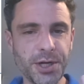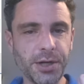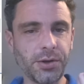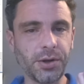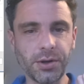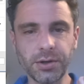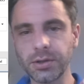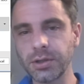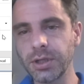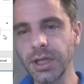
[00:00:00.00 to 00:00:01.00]
it?
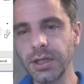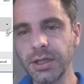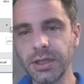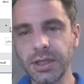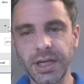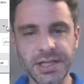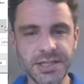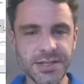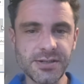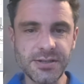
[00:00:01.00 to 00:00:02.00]
And
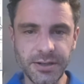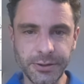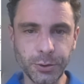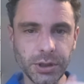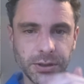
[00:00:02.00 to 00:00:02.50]
so,